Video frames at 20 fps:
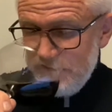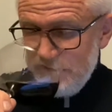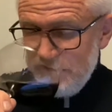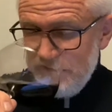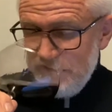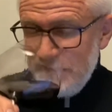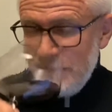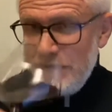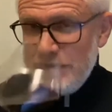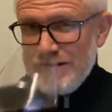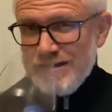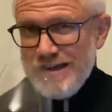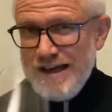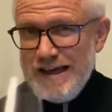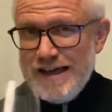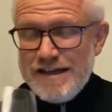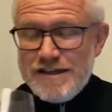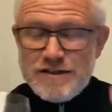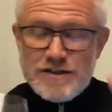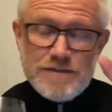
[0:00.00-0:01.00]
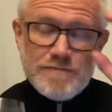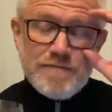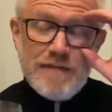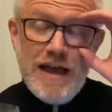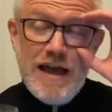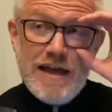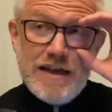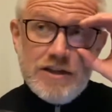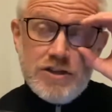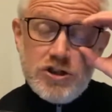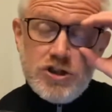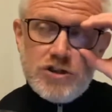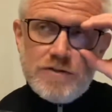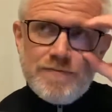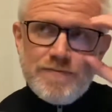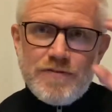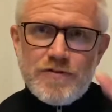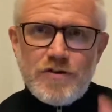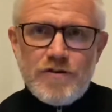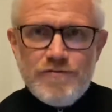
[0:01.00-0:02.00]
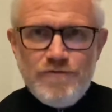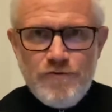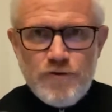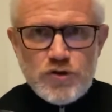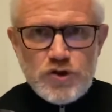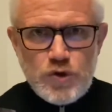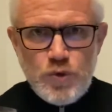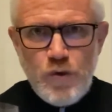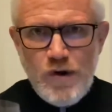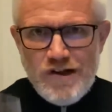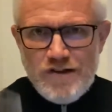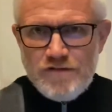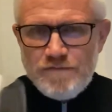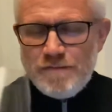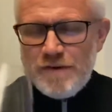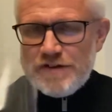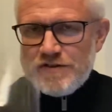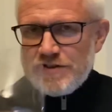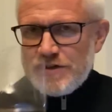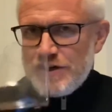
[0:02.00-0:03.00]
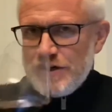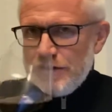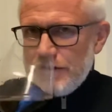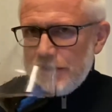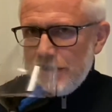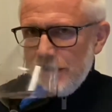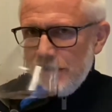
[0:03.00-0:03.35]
Because it is aged for 12 months in oak.